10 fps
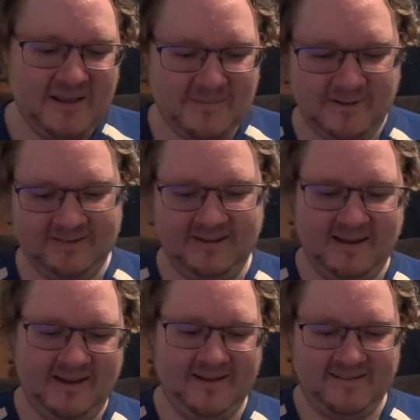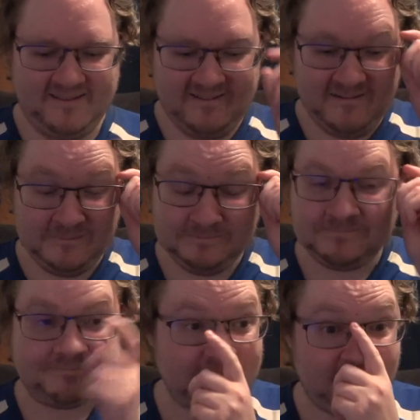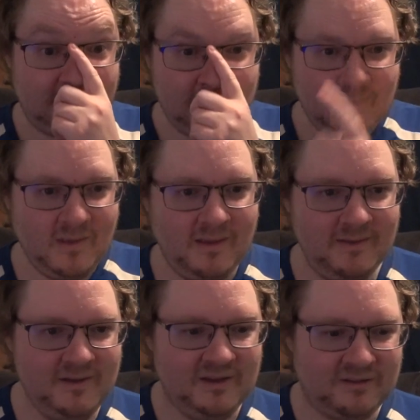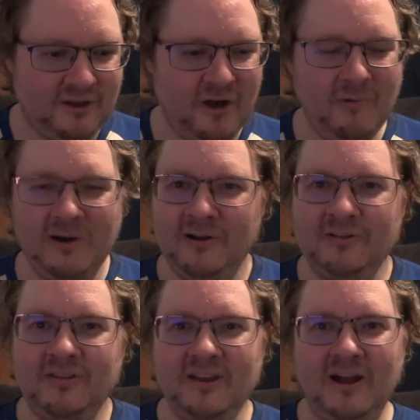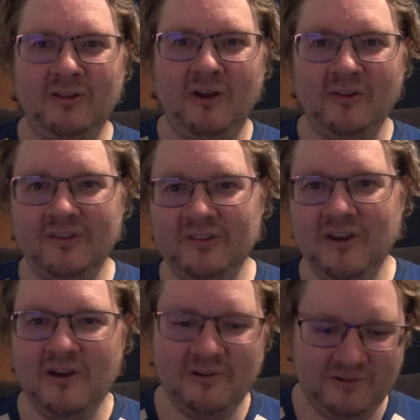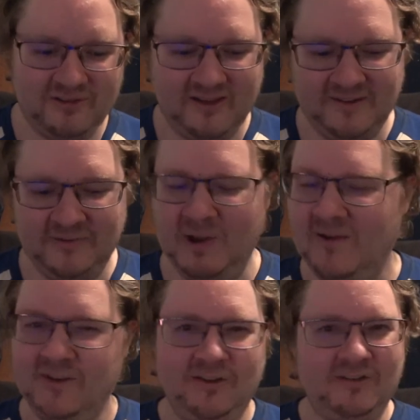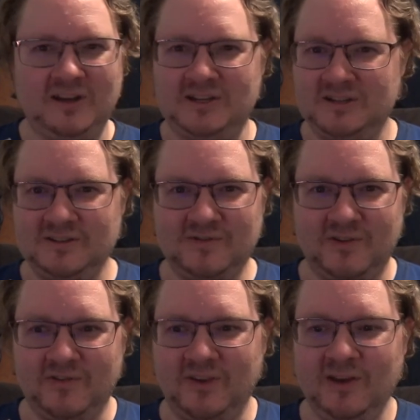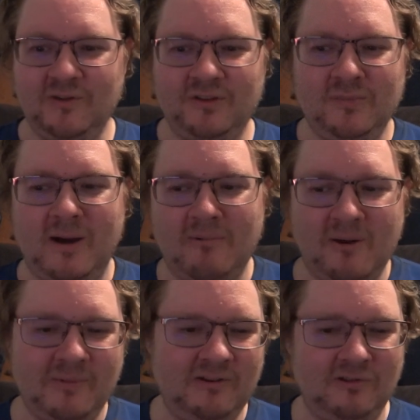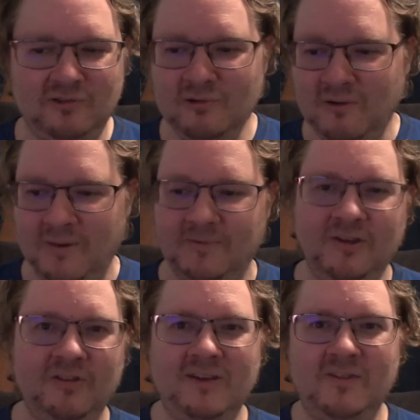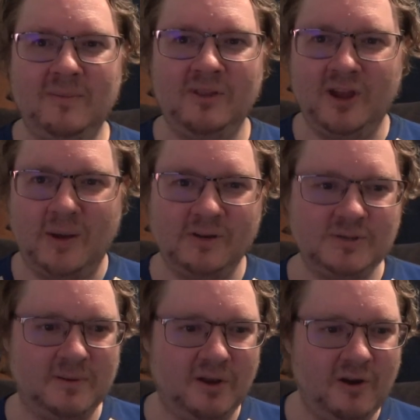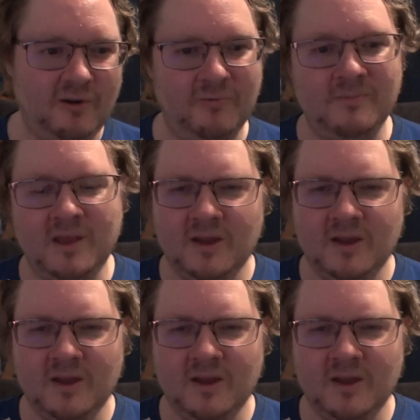but yeah, so... So we'll see how long this goes, and if you have any suggestions for videos that you might want me to do, please leave them in the comments below.